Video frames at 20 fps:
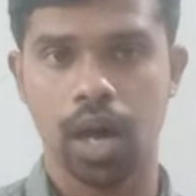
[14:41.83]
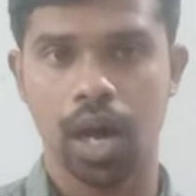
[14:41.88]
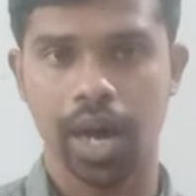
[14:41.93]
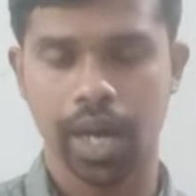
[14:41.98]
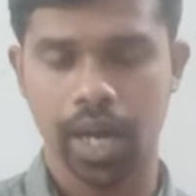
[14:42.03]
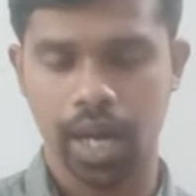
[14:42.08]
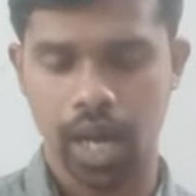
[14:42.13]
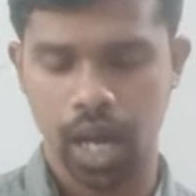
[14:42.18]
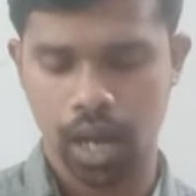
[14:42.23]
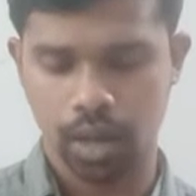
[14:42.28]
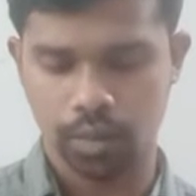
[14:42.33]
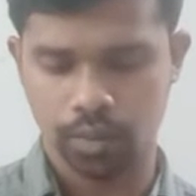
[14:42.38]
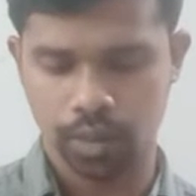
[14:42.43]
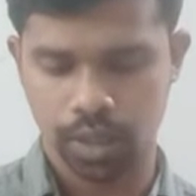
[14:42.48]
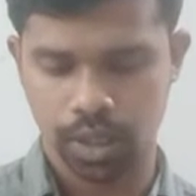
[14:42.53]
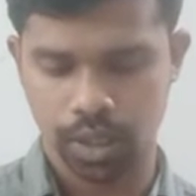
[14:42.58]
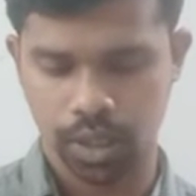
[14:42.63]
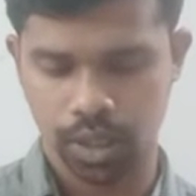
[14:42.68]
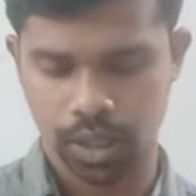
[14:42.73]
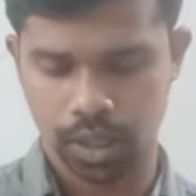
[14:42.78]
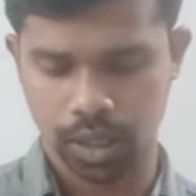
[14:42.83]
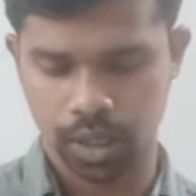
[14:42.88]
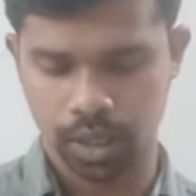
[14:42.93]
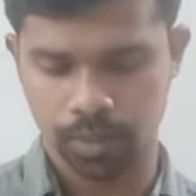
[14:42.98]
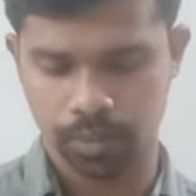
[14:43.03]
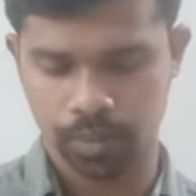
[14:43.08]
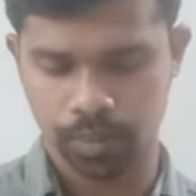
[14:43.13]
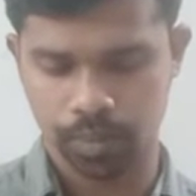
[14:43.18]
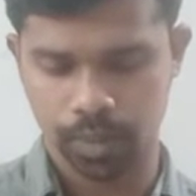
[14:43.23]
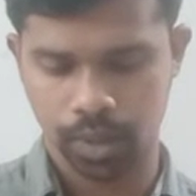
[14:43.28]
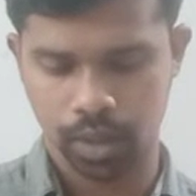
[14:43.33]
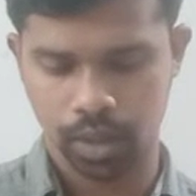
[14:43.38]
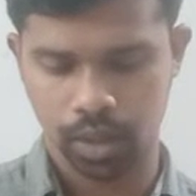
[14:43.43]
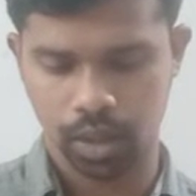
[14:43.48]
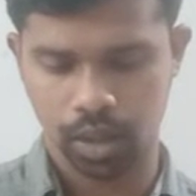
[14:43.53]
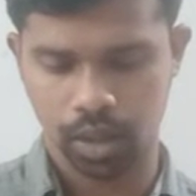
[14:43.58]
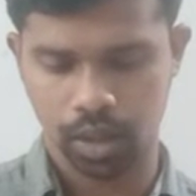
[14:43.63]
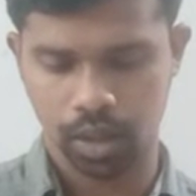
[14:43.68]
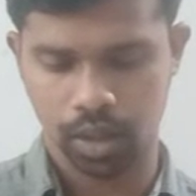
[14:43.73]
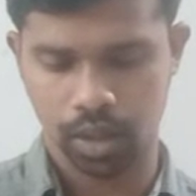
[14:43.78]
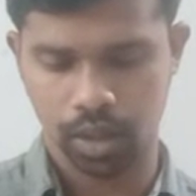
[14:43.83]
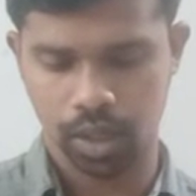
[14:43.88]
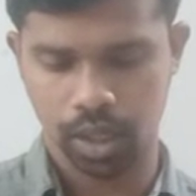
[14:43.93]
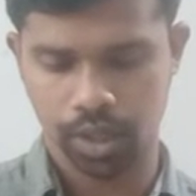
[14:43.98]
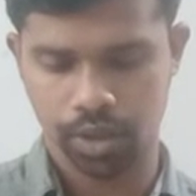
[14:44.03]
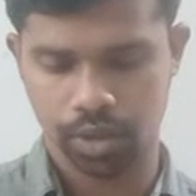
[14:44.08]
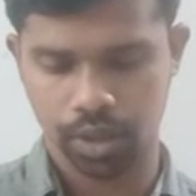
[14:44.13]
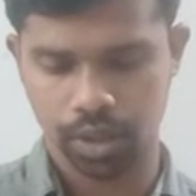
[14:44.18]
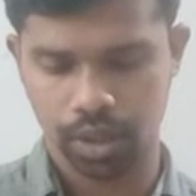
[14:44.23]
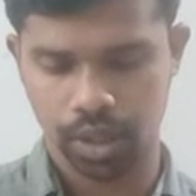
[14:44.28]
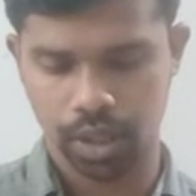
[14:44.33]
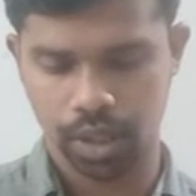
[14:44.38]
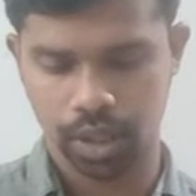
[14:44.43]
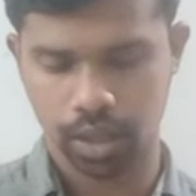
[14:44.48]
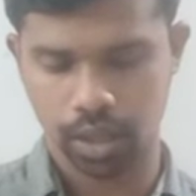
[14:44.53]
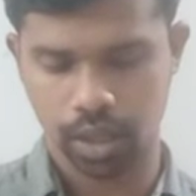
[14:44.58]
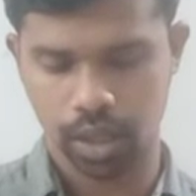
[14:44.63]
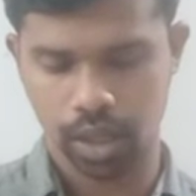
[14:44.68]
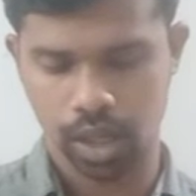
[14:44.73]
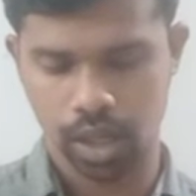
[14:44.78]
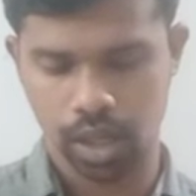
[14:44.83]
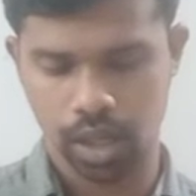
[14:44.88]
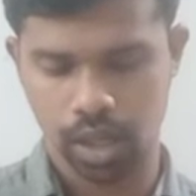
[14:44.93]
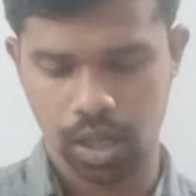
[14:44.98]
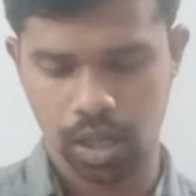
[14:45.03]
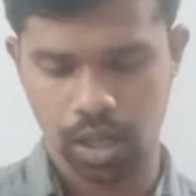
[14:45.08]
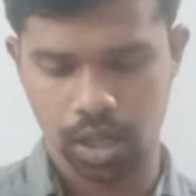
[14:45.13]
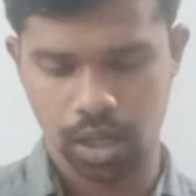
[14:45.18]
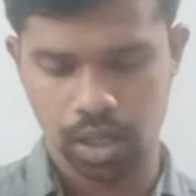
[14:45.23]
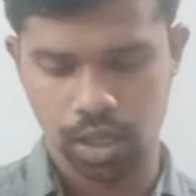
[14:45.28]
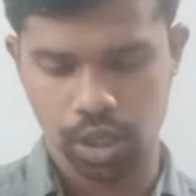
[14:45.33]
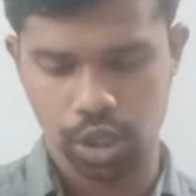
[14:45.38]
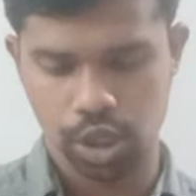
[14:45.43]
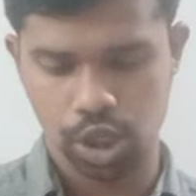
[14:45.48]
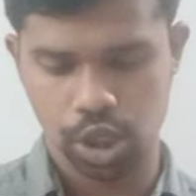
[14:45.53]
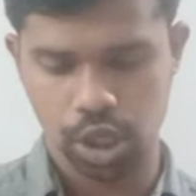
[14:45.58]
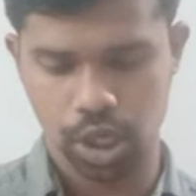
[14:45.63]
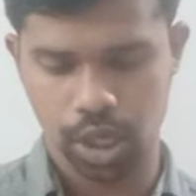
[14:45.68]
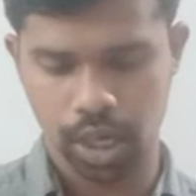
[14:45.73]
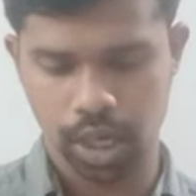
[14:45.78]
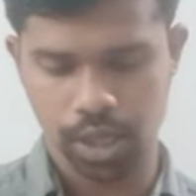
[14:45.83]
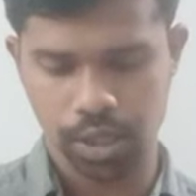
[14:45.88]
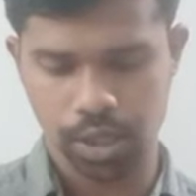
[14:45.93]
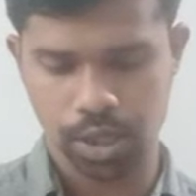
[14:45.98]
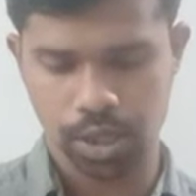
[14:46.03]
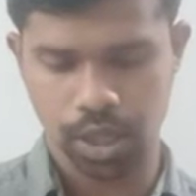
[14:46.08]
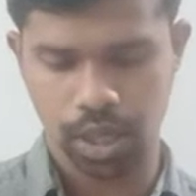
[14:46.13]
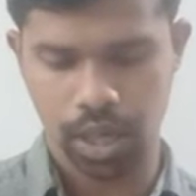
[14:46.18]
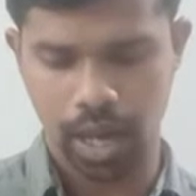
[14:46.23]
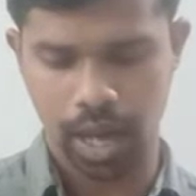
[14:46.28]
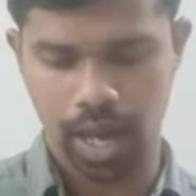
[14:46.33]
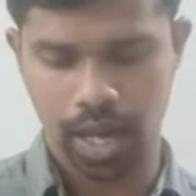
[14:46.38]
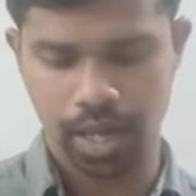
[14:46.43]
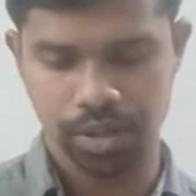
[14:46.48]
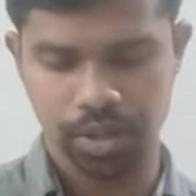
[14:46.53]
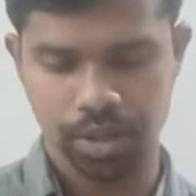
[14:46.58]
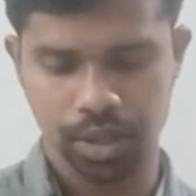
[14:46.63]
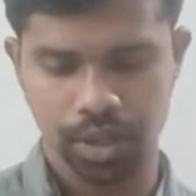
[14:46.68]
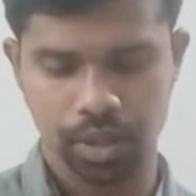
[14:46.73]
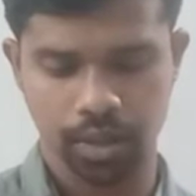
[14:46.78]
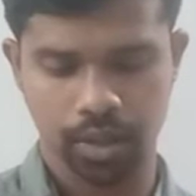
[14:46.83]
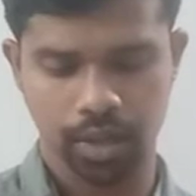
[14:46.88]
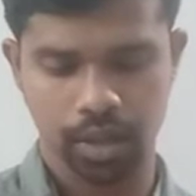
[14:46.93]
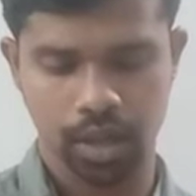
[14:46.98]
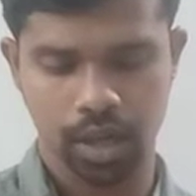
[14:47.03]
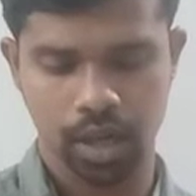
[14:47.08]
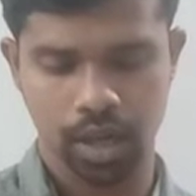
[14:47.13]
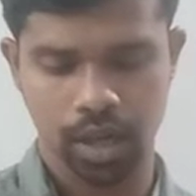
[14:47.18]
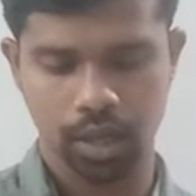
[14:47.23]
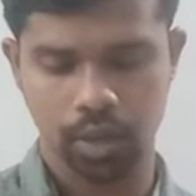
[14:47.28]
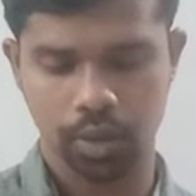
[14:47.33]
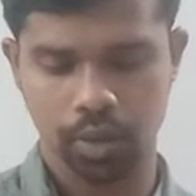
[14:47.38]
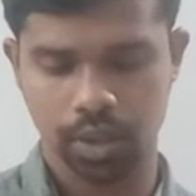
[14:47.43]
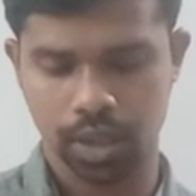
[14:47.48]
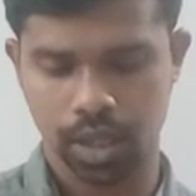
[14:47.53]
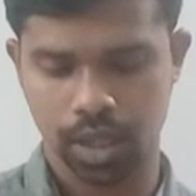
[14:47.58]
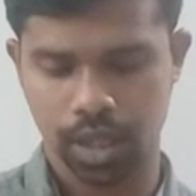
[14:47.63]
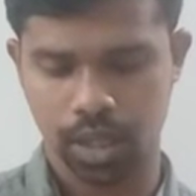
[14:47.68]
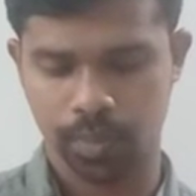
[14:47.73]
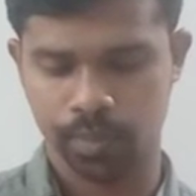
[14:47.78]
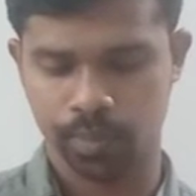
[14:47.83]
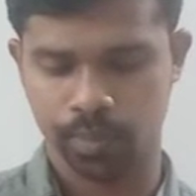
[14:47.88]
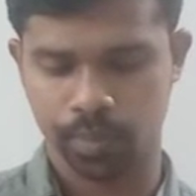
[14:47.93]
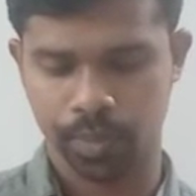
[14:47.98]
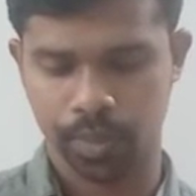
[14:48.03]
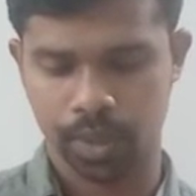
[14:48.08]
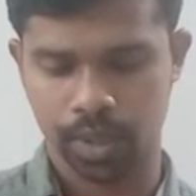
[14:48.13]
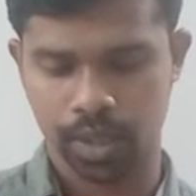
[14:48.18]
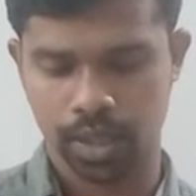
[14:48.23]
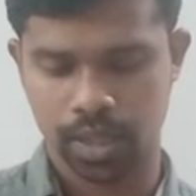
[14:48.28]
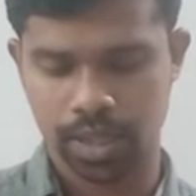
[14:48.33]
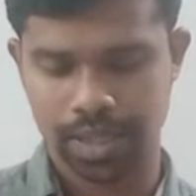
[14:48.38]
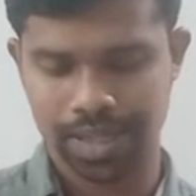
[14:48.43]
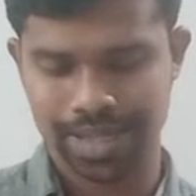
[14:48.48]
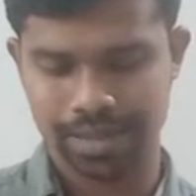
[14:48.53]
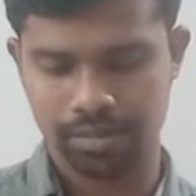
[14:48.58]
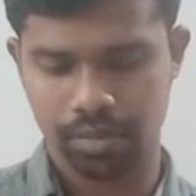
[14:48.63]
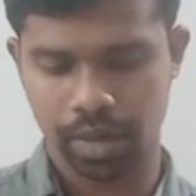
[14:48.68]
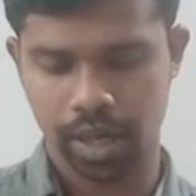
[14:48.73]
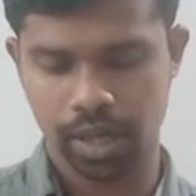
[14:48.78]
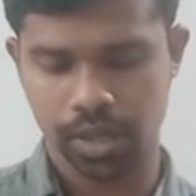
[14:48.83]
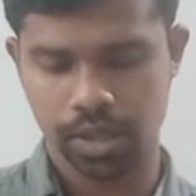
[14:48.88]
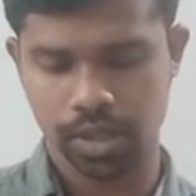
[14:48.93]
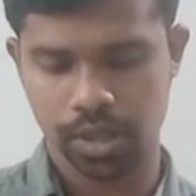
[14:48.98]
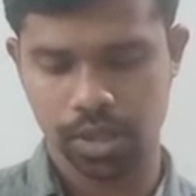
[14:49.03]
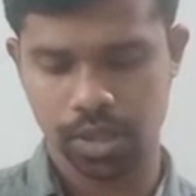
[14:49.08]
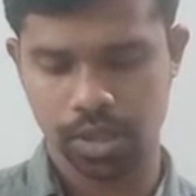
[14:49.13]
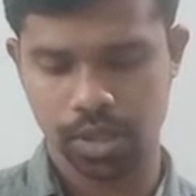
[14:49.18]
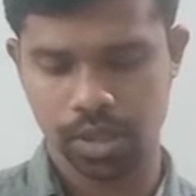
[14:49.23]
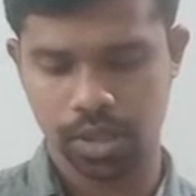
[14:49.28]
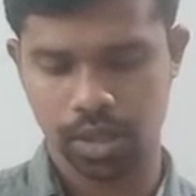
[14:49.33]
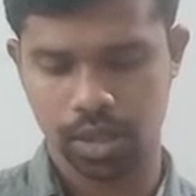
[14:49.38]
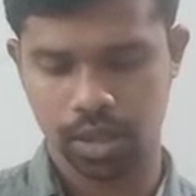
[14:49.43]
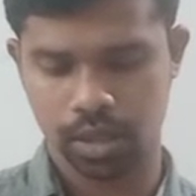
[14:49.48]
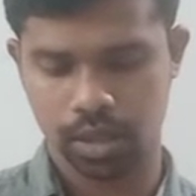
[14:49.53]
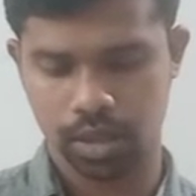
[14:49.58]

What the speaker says: I have heard it in the chillest land and on the strangest